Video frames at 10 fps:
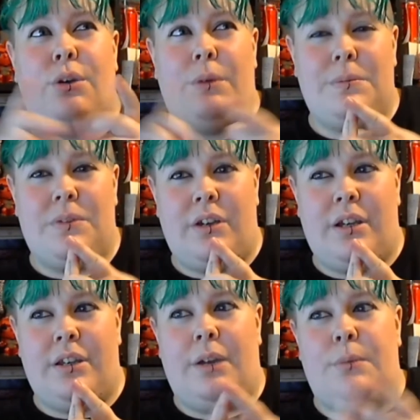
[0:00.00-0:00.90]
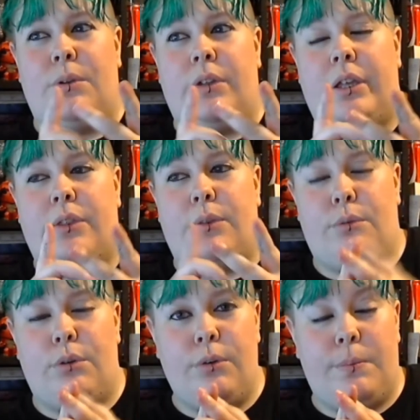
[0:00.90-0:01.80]
her website, I will link the
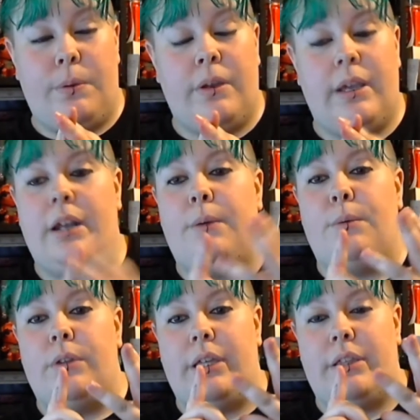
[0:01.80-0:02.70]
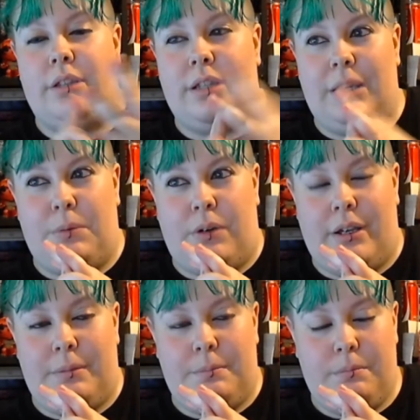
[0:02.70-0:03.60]
group, and I will link the
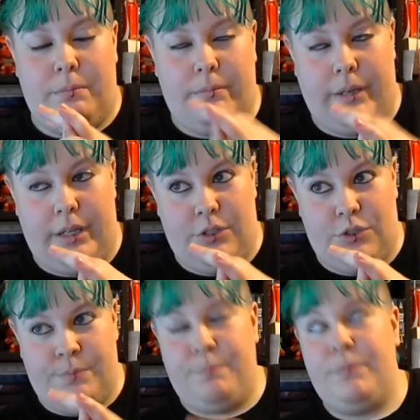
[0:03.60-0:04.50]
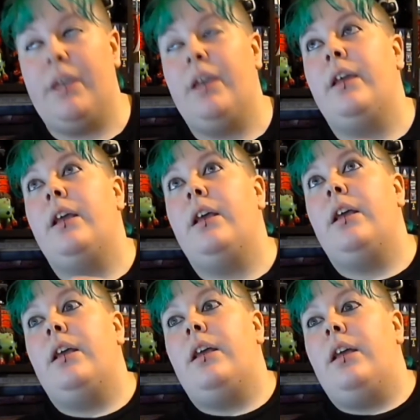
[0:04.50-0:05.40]
lay-by page.
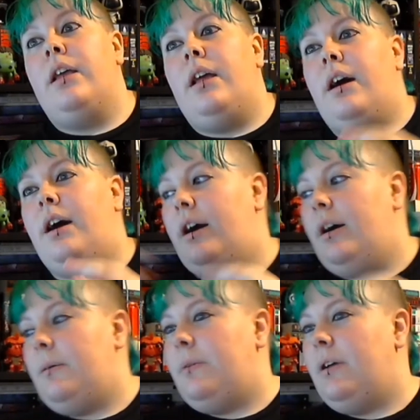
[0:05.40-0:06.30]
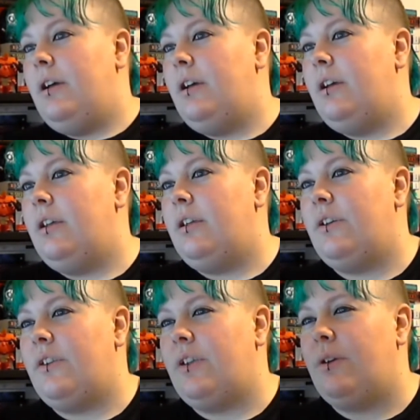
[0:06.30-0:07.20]
I
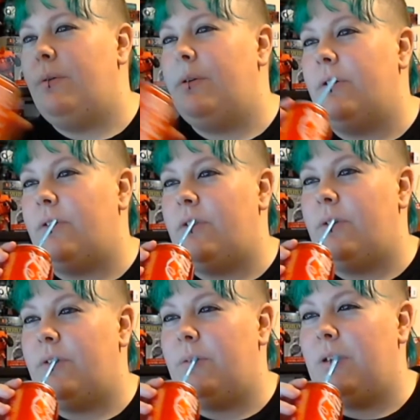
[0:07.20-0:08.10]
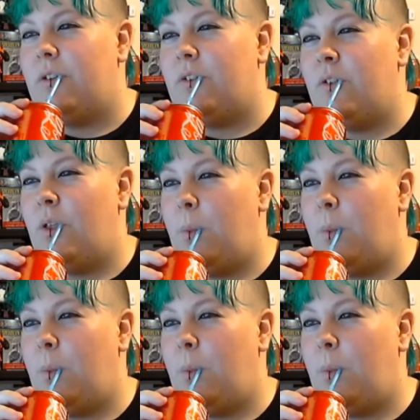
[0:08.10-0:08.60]
don't think, what else? There's something else.